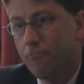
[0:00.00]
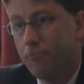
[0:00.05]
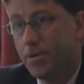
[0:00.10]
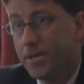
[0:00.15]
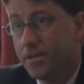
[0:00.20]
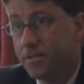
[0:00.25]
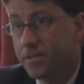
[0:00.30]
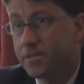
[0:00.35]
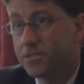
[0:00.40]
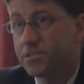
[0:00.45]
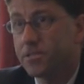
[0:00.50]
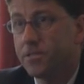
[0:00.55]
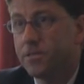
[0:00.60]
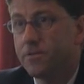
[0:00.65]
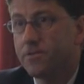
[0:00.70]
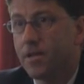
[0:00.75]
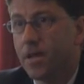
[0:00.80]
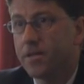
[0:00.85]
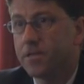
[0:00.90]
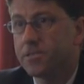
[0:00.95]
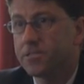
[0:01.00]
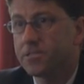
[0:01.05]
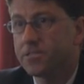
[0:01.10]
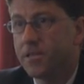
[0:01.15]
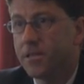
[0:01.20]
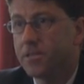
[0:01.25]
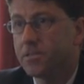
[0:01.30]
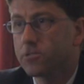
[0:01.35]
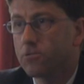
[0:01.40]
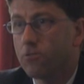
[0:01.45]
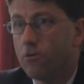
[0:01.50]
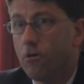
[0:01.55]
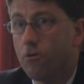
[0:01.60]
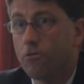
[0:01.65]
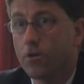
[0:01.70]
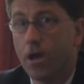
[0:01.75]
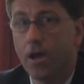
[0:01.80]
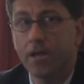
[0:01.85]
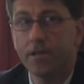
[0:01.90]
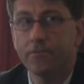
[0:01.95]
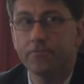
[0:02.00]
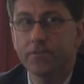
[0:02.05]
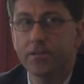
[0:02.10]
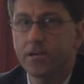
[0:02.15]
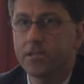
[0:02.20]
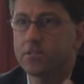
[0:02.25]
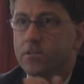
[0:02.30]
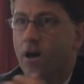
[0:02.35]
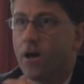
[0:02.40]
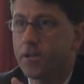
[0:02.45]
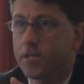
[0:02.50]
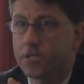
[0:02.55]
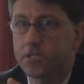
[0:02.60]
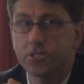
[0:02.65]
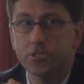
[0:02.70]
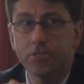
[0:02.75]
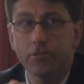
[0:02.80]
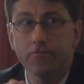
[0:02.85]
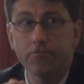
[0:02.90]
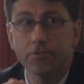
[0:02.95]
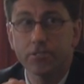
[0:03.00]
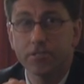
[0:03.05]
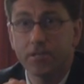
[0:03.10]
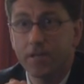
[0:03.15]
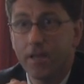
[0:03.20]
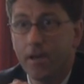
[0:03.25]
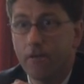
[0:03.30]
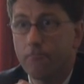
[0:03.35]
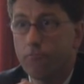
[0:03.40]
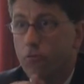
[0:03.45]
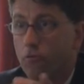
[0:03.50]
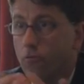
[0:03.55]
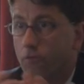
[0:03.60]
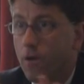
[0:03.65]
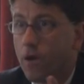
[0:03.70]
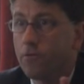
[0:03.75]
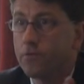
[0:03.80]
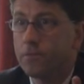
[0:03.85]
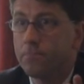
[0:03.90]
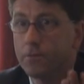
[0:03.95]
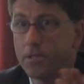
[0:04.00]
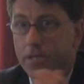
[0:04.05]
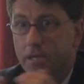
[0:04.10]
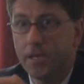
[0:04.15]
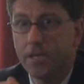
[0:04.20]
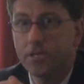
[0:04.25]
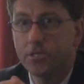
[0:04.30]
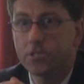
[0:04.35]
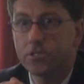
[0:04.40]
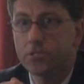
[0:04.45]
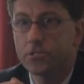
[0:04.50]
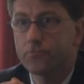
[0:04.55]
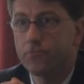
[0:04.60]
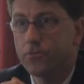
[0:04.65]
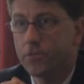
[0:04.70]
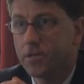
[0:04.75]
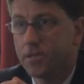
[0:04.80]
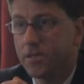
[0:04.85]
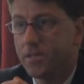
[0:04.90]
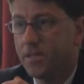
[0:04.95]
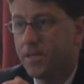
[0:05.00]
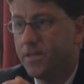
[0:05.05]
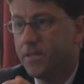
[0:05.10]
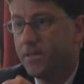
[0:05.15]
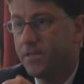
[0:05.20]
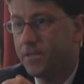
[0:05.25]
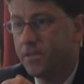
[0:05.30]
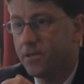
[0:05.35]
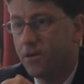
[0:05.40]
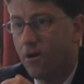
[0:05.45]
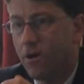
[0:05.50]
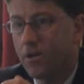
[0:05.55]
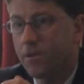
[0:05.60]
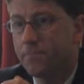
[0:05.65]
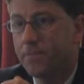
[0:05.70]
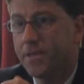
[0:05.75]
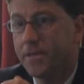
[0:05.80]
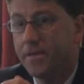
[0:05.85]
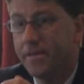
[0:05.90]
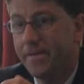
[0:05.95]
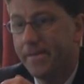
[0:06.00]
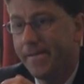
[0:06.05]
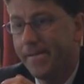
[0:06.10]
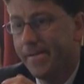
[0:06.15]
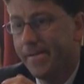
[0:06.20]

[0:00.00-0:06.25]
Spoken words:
weakness in the United States are all kind of tectonic shifts that have profound implications for the Canadian economy.